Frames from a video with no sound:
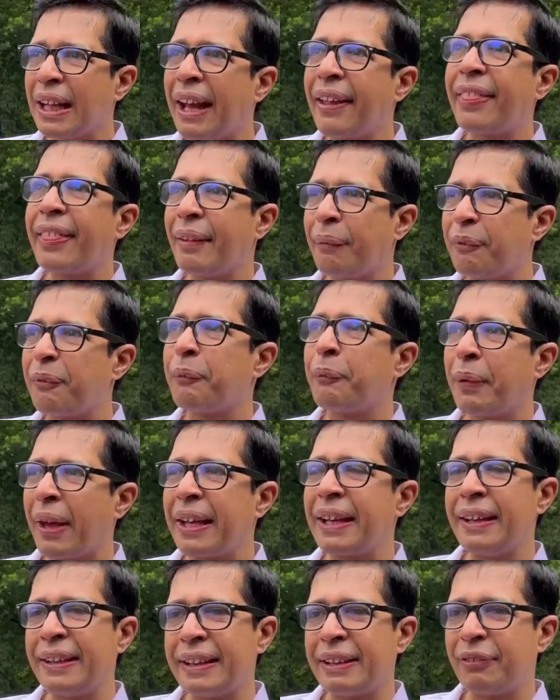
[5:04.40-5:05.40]
as a
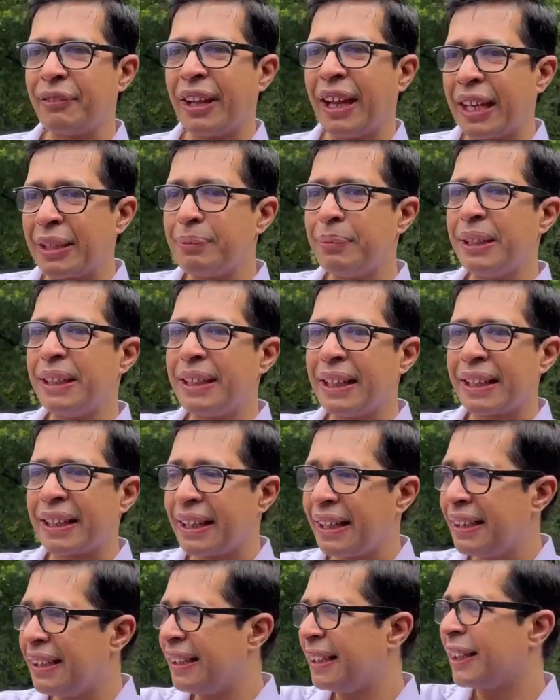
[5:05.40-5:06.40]
parent, if I admit a
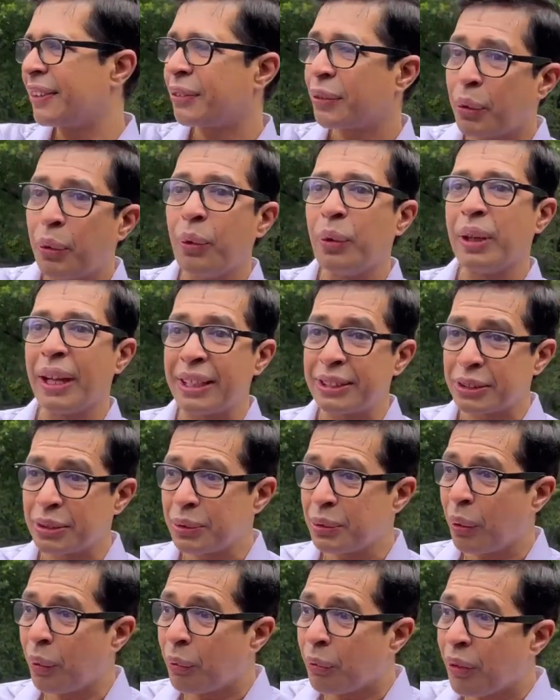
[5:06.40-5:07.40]
kid in a school, I should
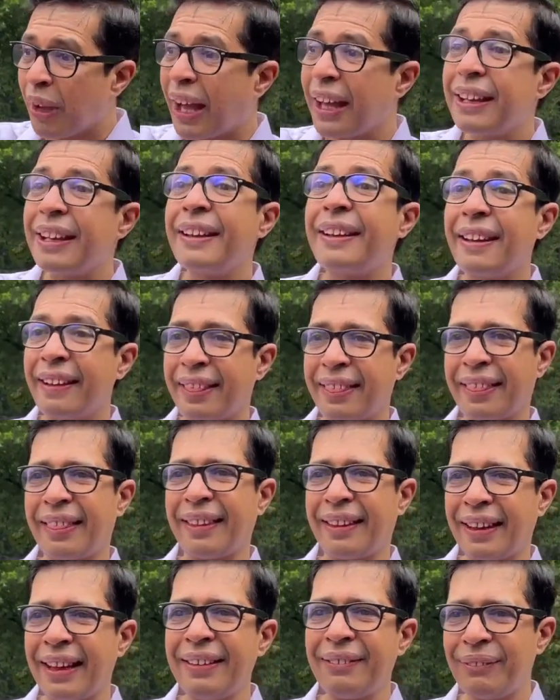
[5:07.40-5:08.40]
know where it is,
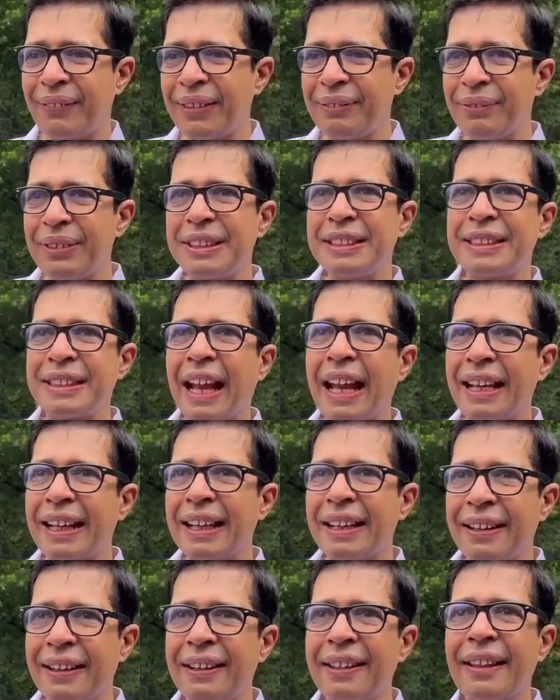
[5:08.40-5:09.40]
right? which rank
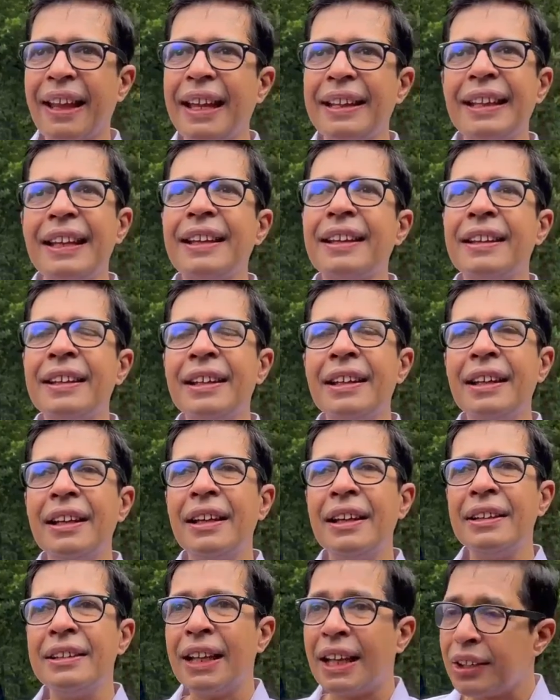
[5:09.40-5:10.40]
it is. I think
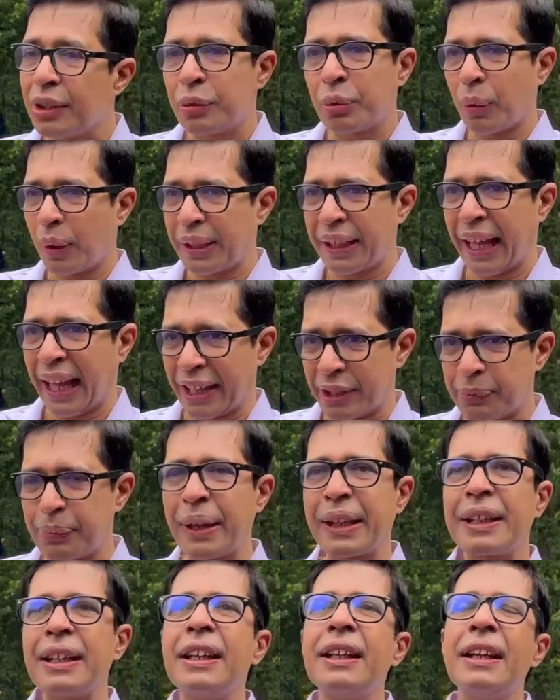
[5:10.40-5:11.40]
that is one
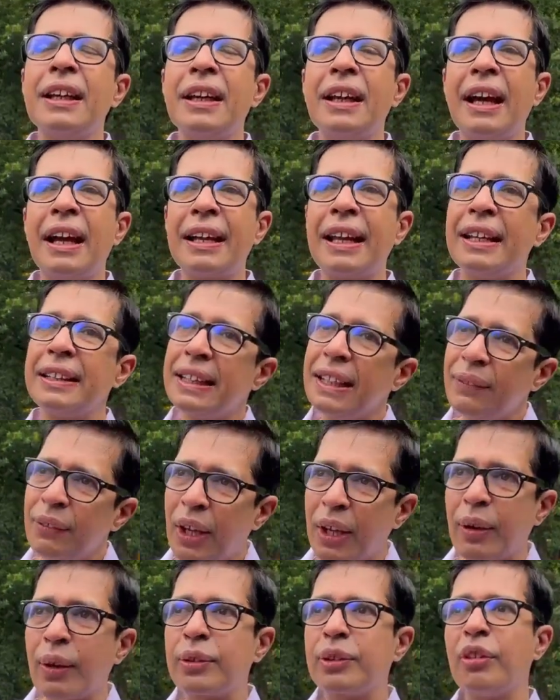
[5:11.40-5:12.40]
aspect. And I think we
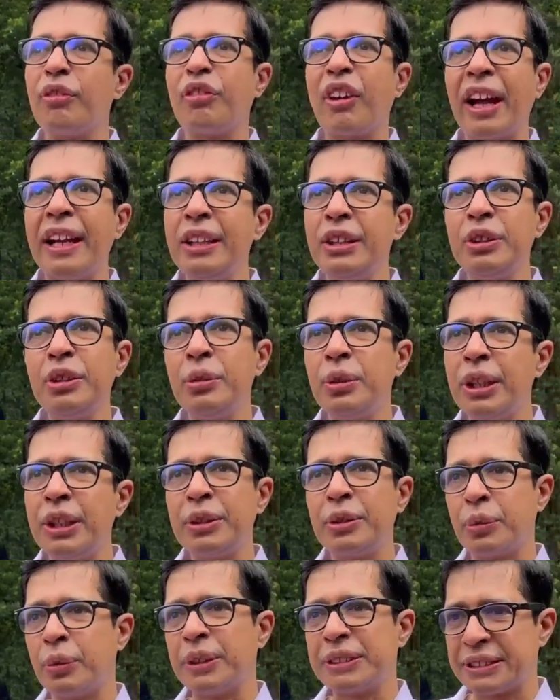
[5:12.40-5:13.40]
are also fine tuning
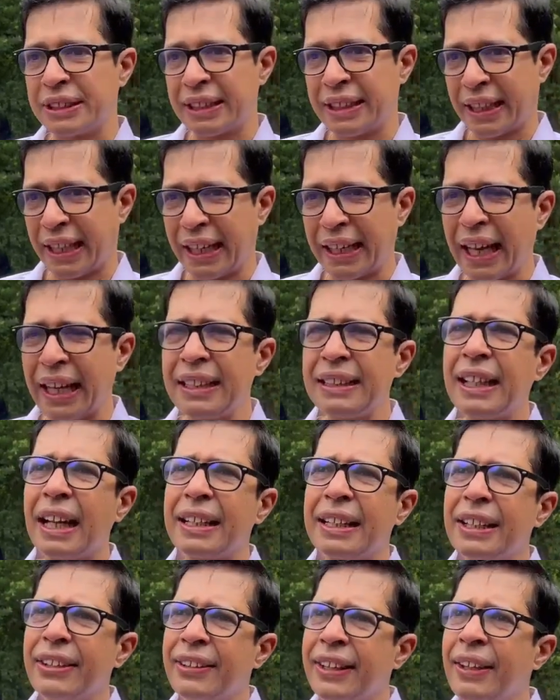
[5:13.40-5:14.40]
towards that rank. And
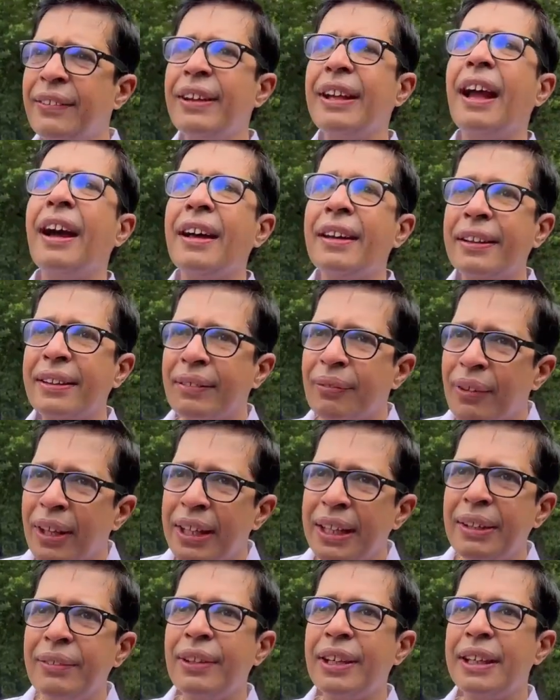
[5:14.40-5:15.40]
that is giving us
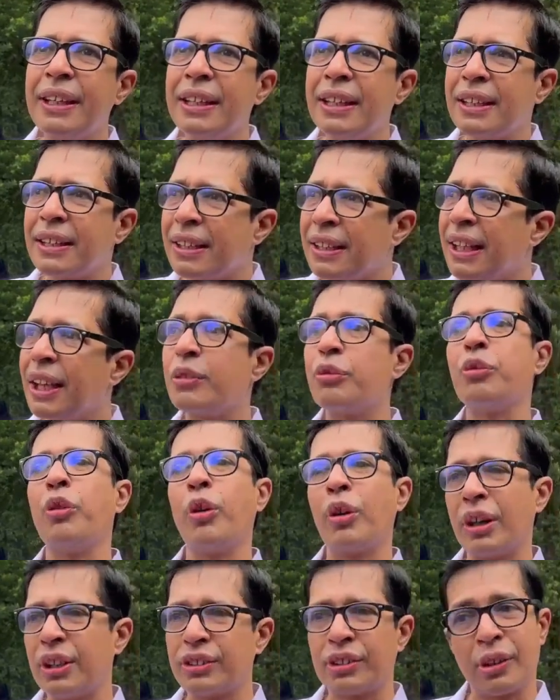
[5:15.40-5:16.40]
very, very clear
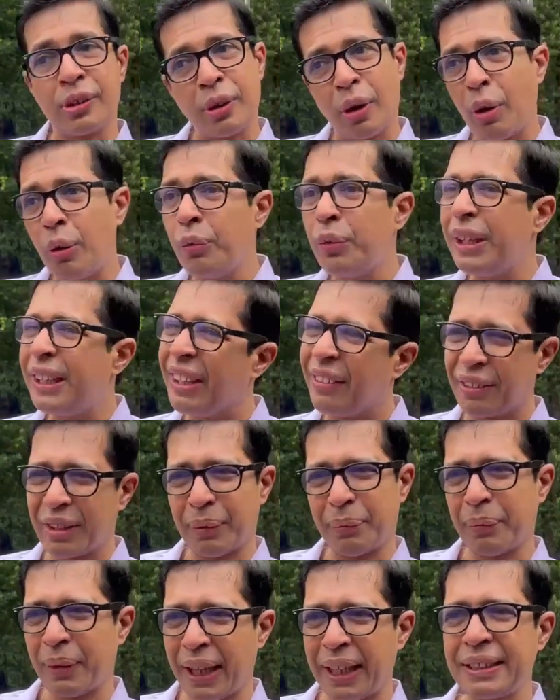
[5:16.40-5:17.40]
focus on how we develop.
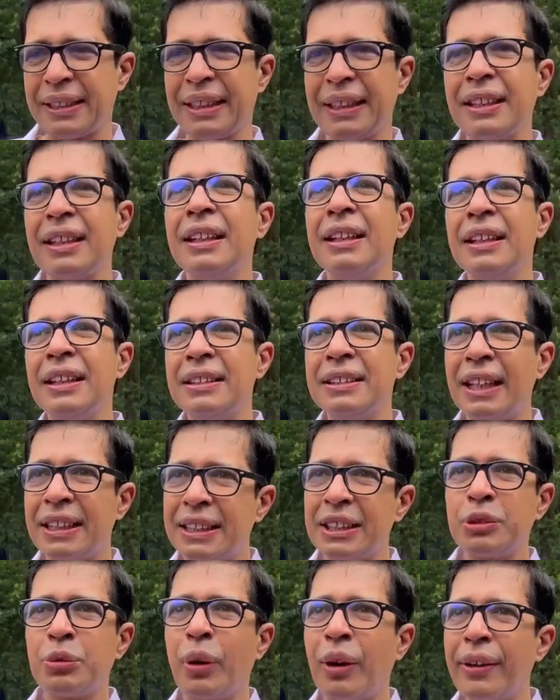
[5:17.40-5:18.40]
I think that
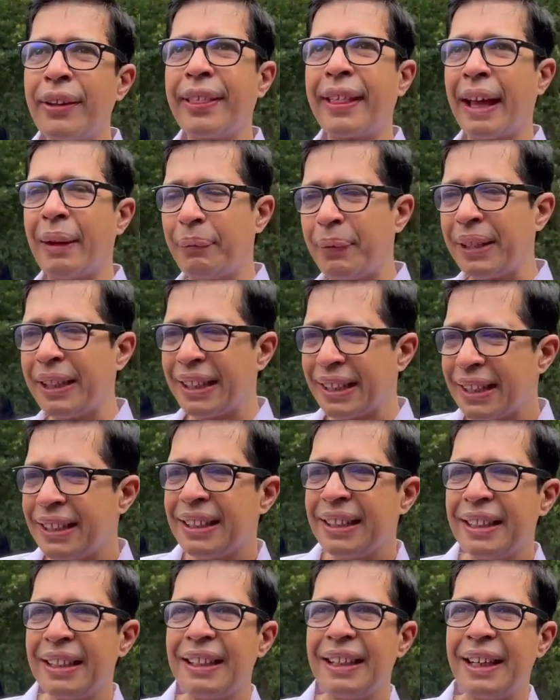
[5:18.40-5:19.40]
is what is happening
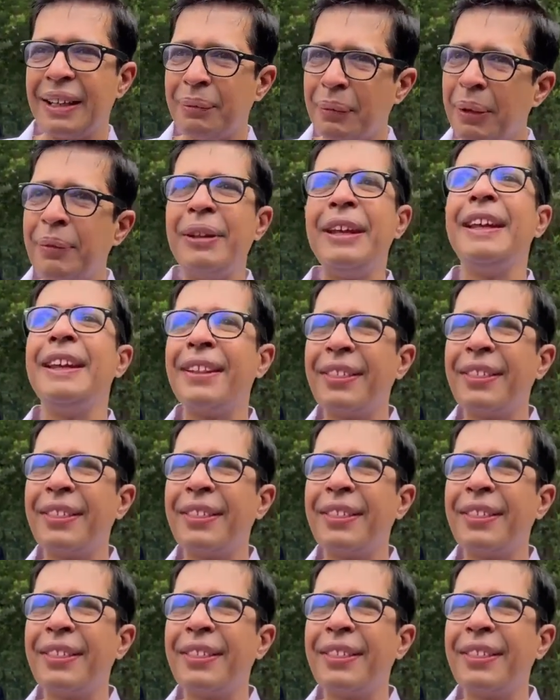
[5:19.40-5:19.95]
and maybe